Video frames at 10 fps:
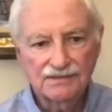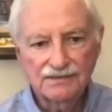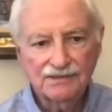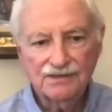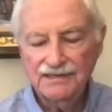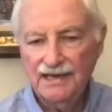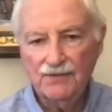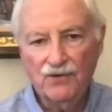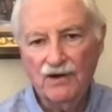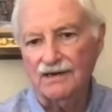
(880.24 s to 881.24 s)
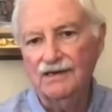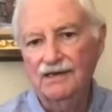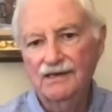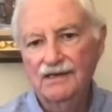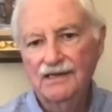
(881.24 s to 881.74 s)
couldn't get work.
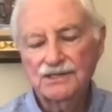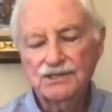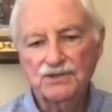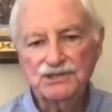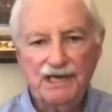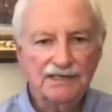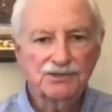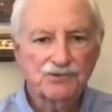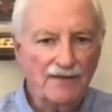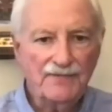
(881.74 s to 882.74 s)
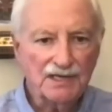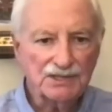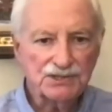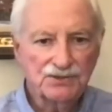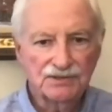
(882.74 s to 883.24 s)
So she had to drop out of
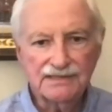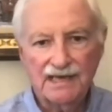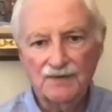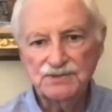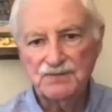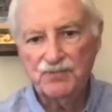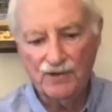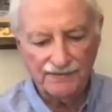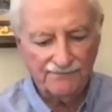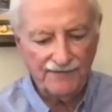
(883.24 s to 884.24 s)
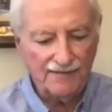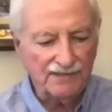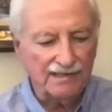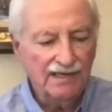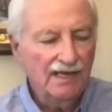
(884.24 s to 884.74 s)
school to help support the family.